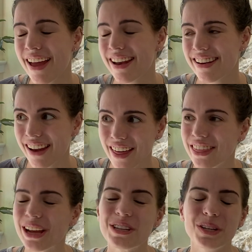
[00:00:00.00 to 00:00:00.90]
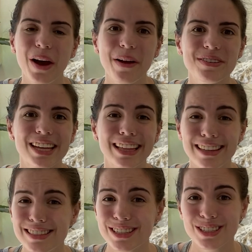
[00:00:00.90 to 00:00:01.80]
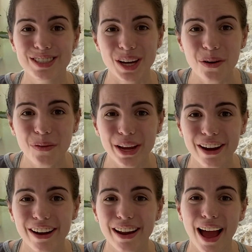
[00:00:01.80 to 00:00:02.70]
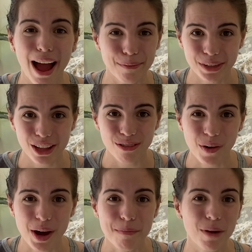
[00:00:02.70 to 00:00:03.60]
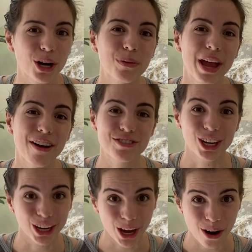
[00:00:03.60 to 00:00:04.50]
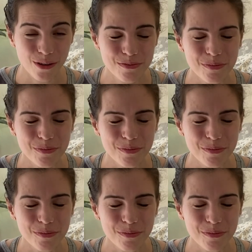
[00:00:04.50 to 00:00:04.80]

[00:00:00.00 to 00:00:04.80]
Nothing. So I was like, this is so weird. I'm gonna throw up. Mark, we have to go.